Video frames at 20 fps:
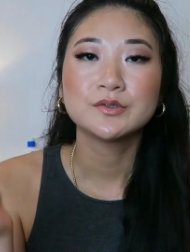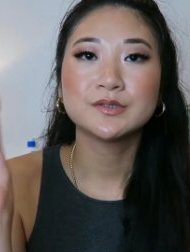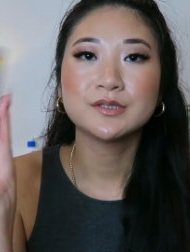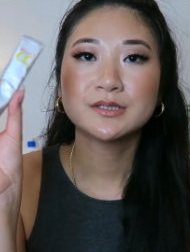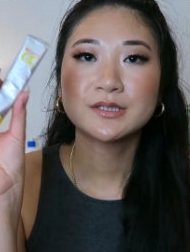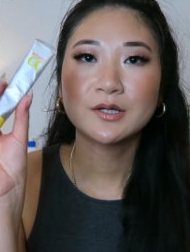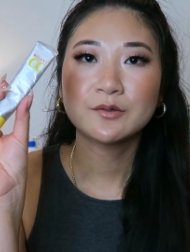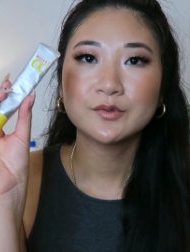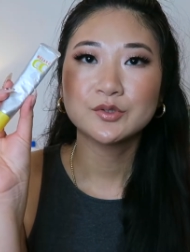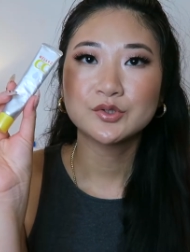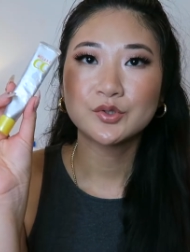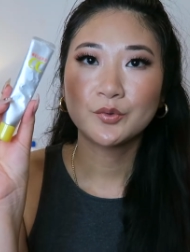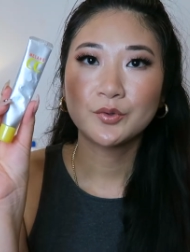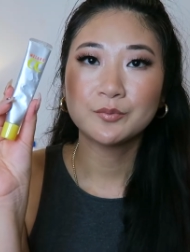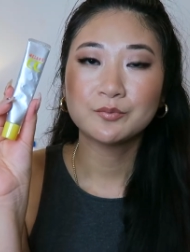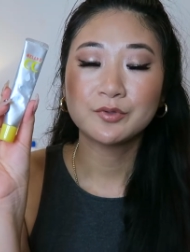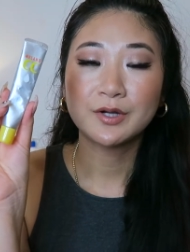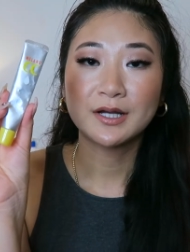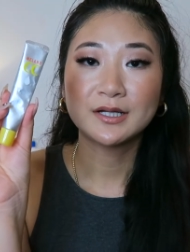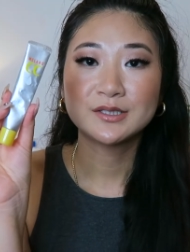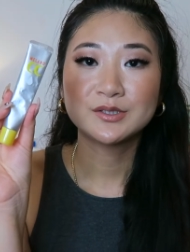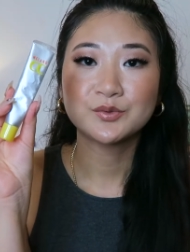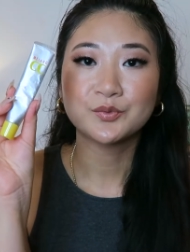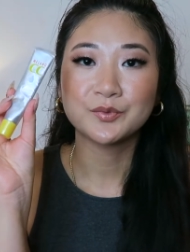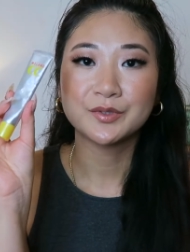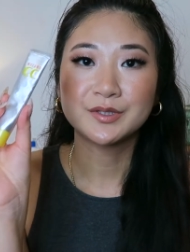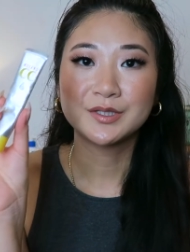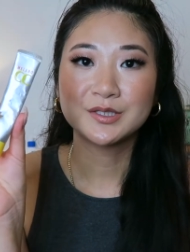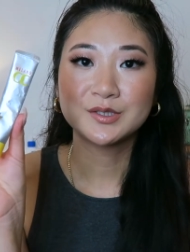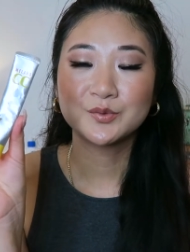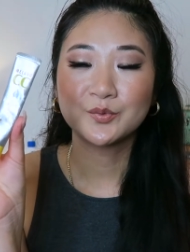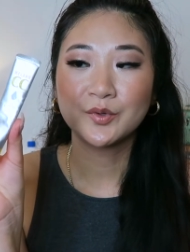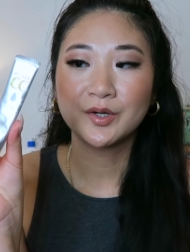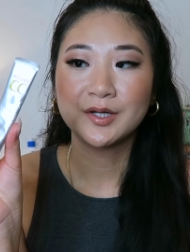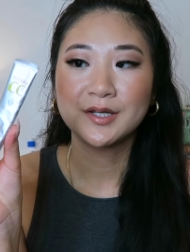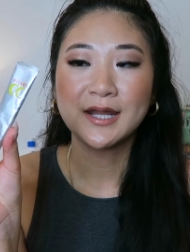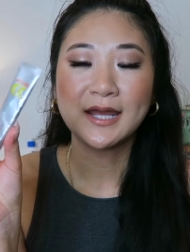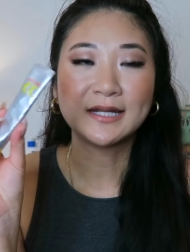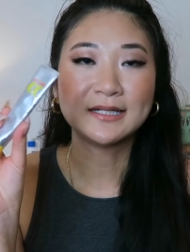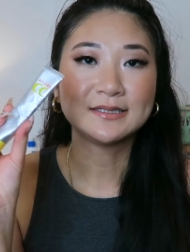So since I was so impressed with this
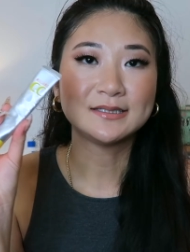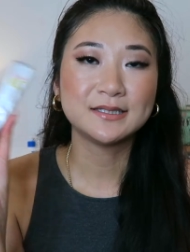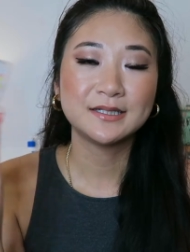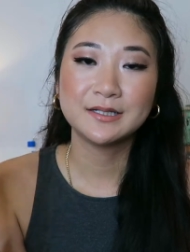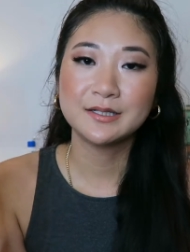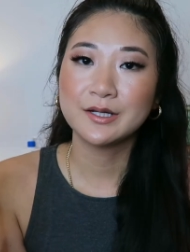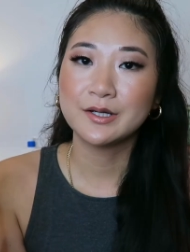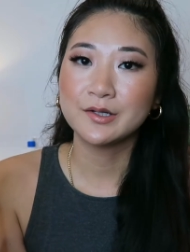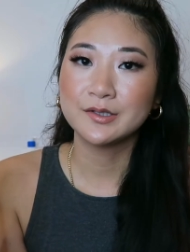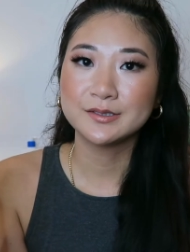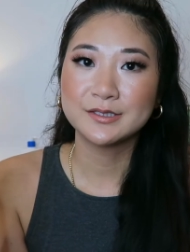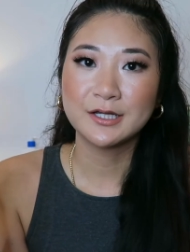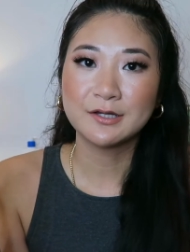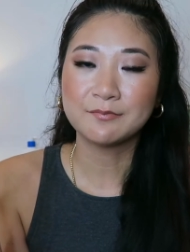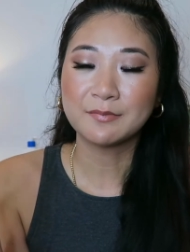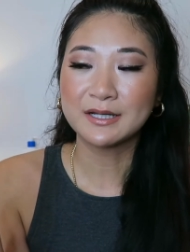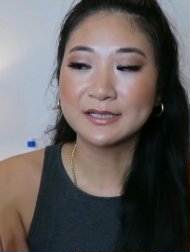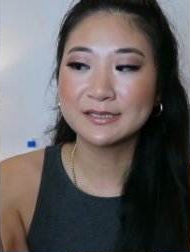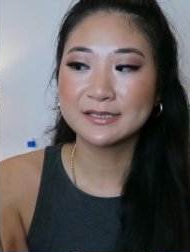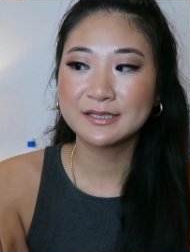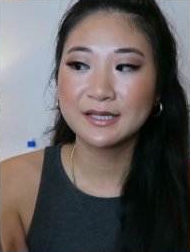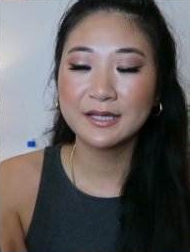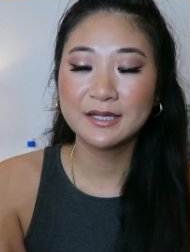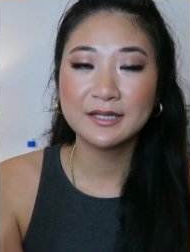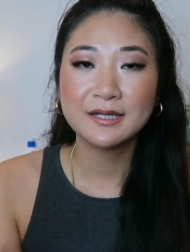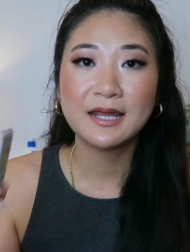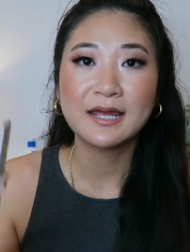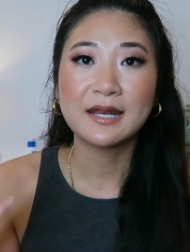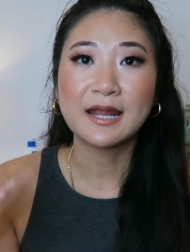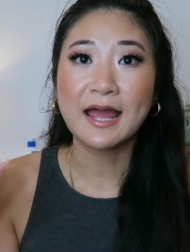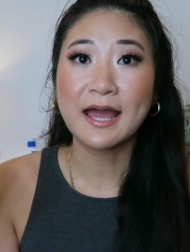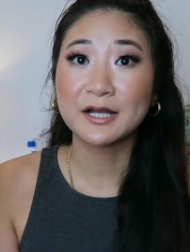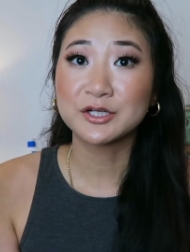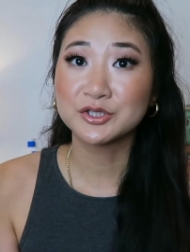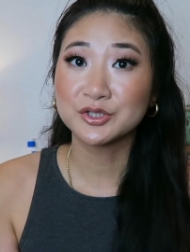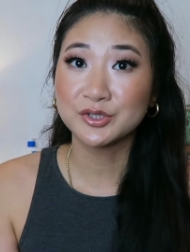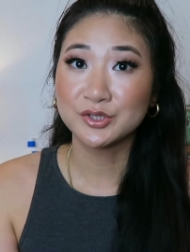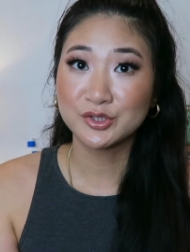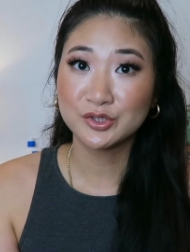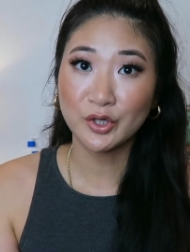one and it didn't irritate my skin and I
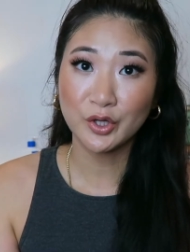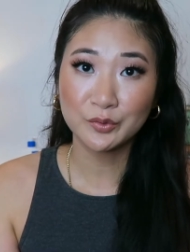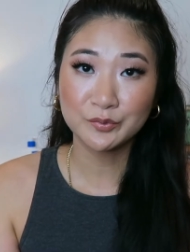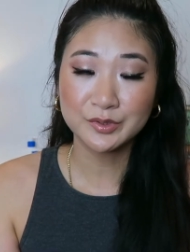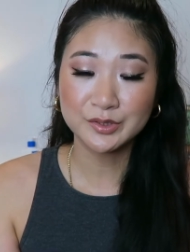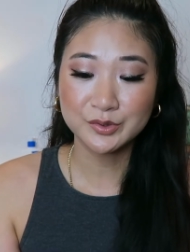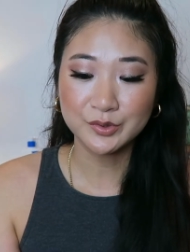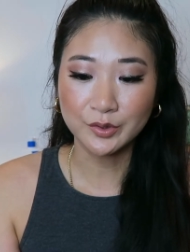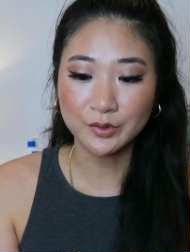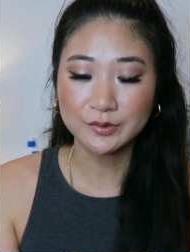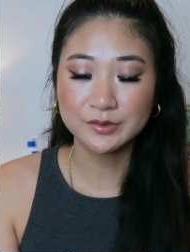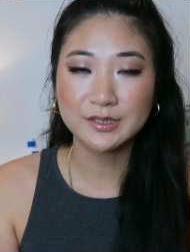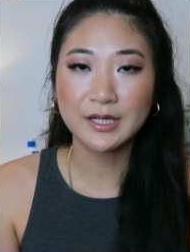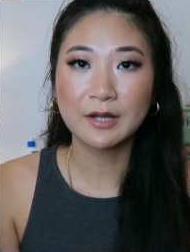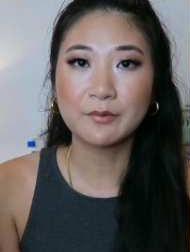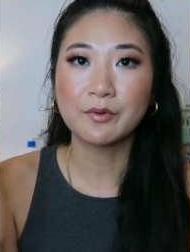actually saw results,